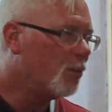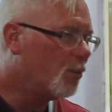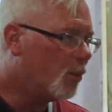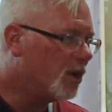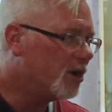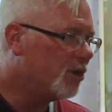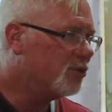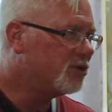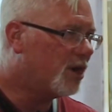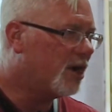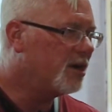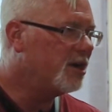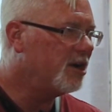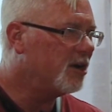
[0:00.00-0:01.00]
what goes
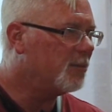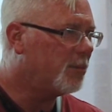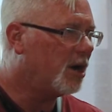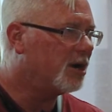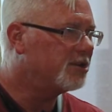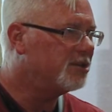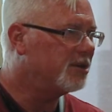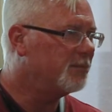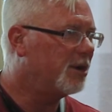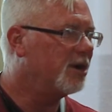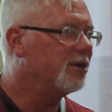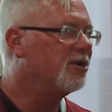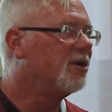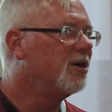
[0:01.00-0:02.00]
on here at Boxing
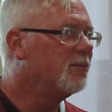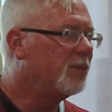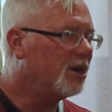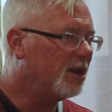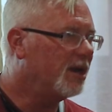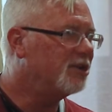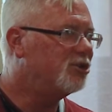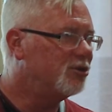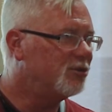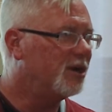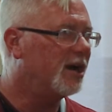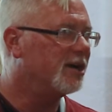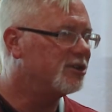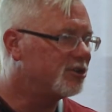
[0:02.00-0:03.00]
Bear, but let you
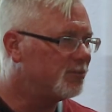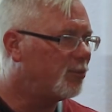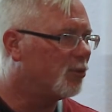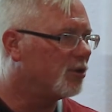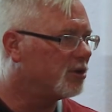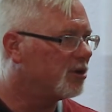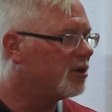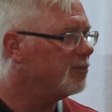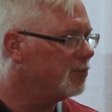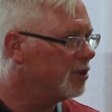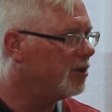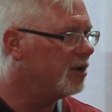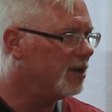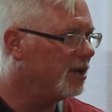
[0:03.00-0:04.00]
guys support the
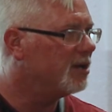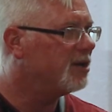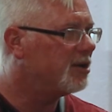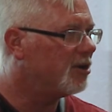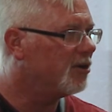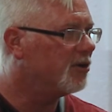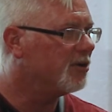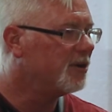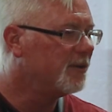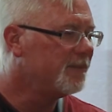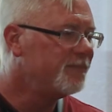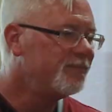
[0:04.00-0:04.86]
community in turn. Yep.